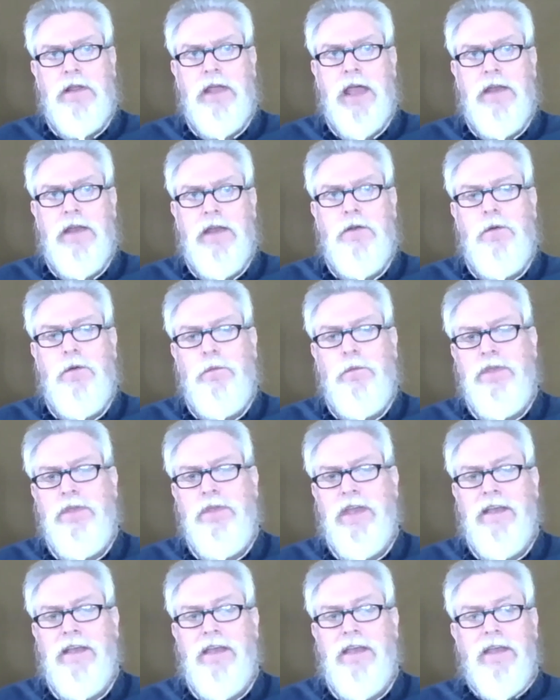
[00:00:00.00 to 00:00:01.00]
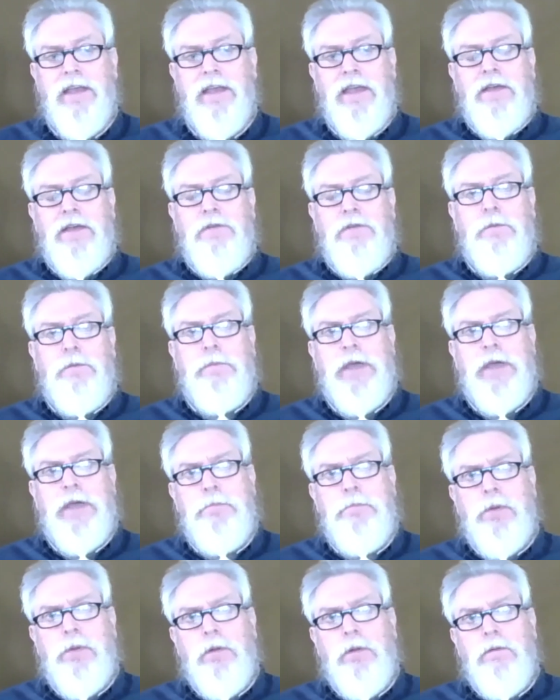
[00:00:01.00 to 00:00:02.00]
I don't think
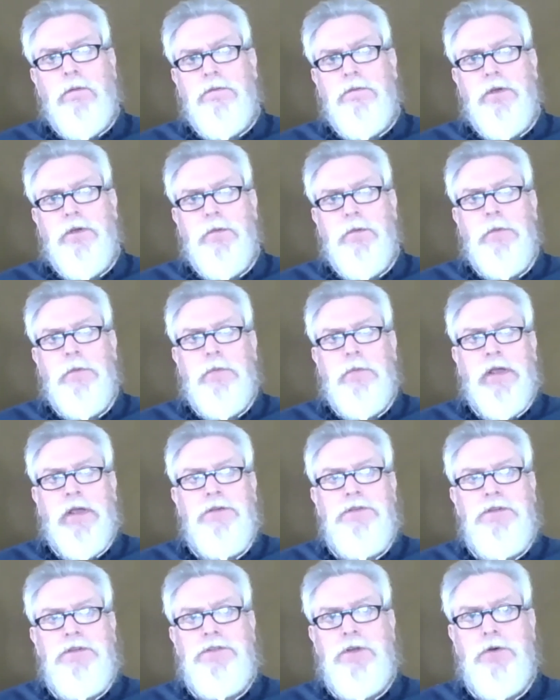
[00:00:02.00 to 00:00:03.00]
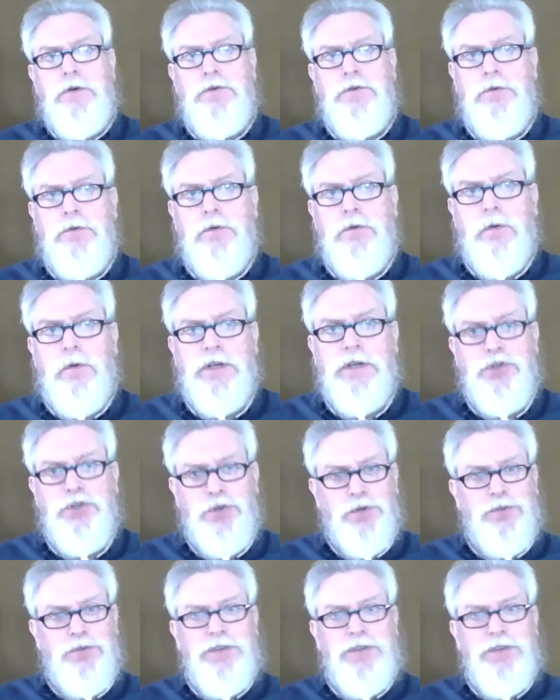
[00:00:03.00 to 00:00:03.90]
for human beings as social creatures,